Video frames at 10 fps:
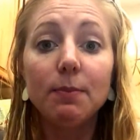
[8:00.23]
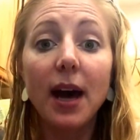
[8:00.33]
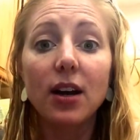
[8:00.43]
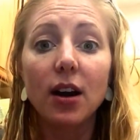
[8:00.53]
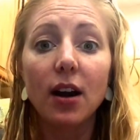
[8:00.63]

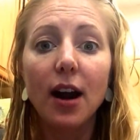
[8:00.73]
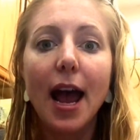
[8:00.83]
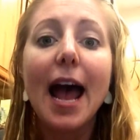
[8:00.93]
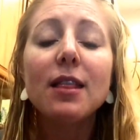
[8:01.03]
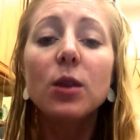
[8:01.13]
better.
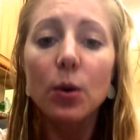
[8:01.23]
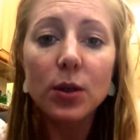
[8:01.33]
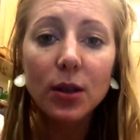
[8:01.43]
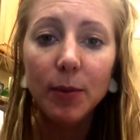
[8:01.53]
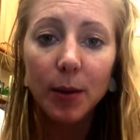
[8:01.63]
And those
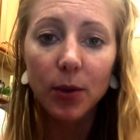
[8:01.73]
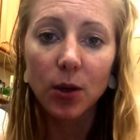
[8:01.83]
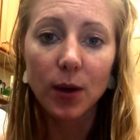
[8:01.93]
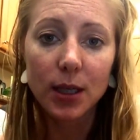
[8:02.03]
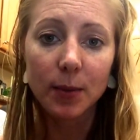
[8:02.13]
are the people you
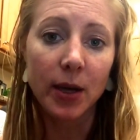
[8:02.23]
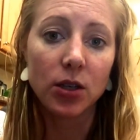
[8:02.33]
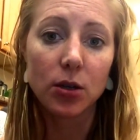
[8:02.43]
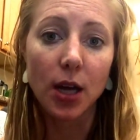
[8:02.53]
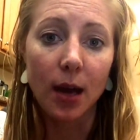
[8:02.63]
want to spend
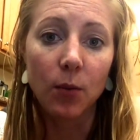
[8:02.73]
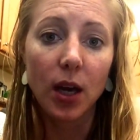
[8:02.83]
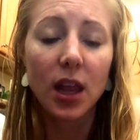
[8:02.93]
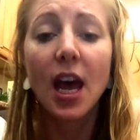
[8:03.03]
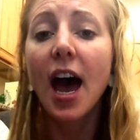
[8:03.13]
your time
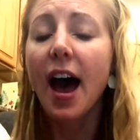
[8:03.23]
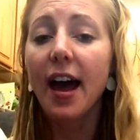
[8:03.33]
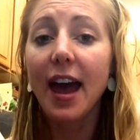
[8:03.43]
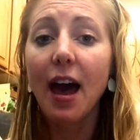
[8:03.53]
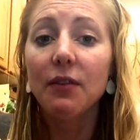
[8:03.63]
with. I
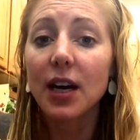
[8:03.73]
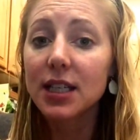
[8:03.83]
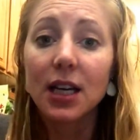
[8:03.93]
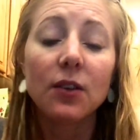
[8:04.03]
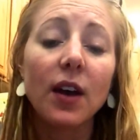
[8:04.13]
have
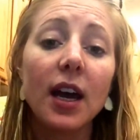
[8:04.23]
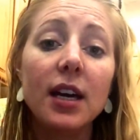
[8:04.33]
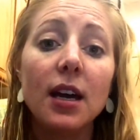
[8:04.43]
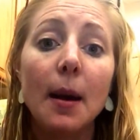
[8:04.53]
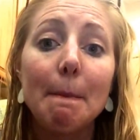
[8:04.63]

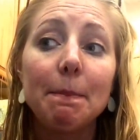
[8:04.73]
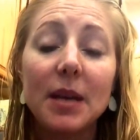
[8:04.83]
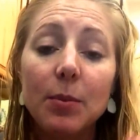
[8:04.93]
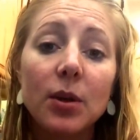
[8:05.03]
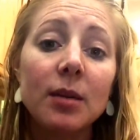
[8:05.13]
identified
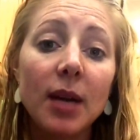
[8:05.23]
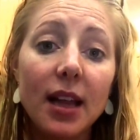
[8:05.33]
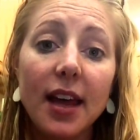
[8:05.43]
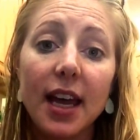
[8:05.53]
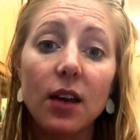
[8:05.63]
people in my
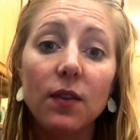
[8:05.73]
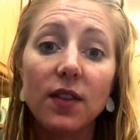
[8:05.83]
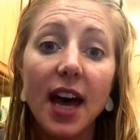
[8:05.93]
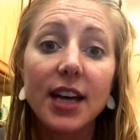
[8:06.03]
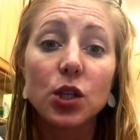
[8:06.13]
life
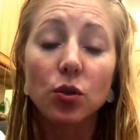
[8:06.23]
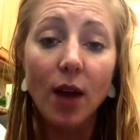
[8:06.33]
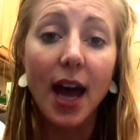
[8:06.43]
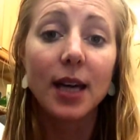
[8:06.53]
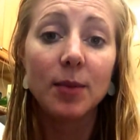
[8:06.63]
that
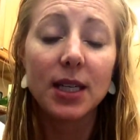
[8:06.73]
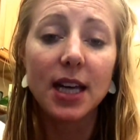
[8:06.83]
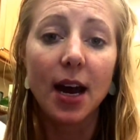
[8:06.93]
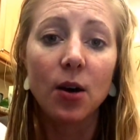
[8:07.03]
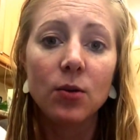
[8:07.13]
drag me
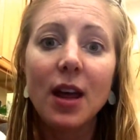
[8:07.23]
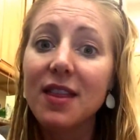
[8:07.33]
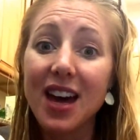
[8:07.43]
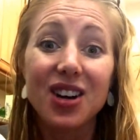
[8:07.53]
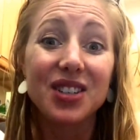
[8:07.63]
down,
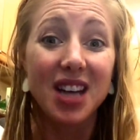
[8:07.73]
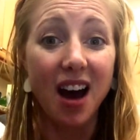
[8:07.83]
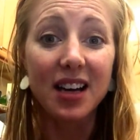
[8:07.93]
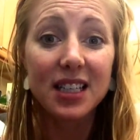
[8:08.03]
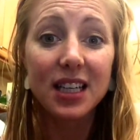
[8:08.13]
that are
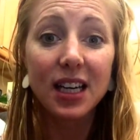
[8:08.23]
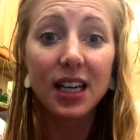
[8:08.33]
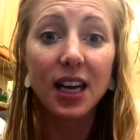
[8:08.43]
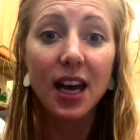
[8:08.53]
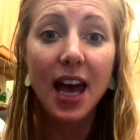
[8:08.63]

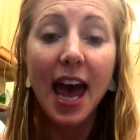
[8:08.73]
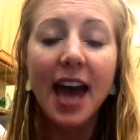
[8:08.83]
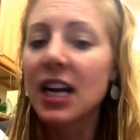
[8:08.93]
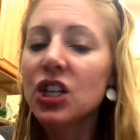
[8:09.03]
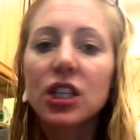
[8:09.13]
toxic,
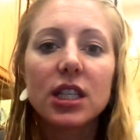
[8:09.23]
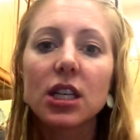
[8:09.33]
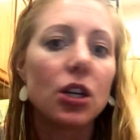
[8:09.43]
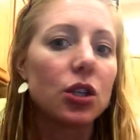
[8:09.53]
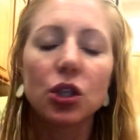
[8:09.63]
and I just
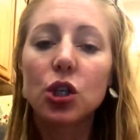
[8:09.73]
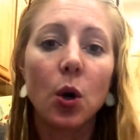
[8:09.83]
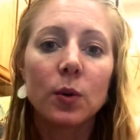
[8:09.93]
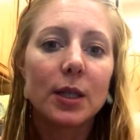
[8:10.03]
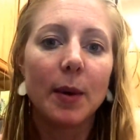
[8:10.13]

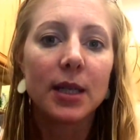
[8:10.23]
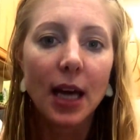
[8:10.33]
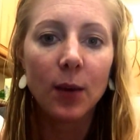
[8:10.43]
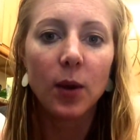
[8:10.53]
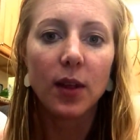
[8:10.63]
don't spend
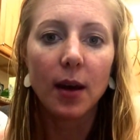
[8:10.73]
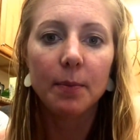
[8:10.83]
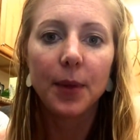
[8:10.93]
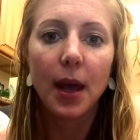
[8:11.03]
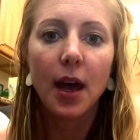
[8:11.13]
time with
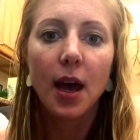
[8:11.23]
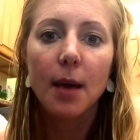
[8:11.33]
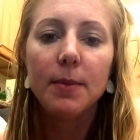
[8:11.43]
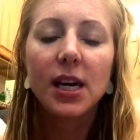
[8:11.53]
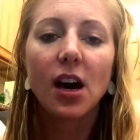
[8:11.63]
them,
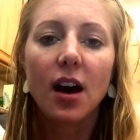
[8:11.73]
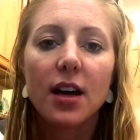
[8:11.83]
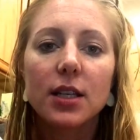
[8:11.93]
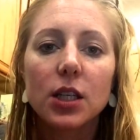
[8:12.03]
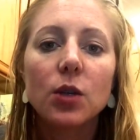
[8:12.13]

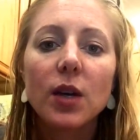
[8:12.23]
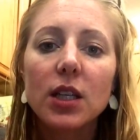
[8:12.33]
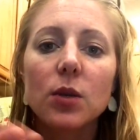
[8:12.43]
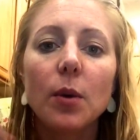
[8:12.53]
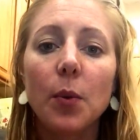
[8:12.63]
because you get
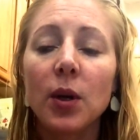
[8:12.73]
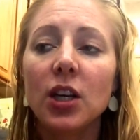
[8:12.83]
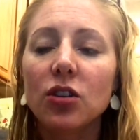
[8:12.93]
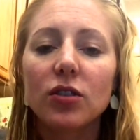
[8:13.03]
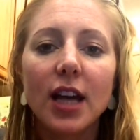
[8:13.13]
to a point
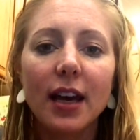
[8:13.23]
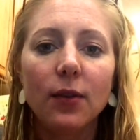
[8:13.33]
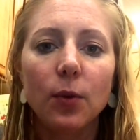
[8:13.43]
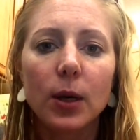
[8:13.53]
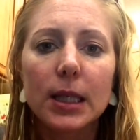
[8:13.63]
in your
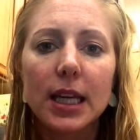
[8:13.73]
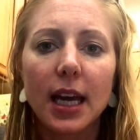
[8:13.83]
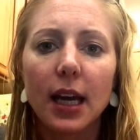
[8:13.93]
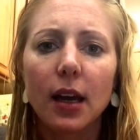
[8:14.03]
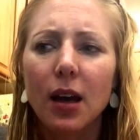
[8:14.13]
life where it's
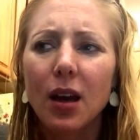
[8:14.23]
like,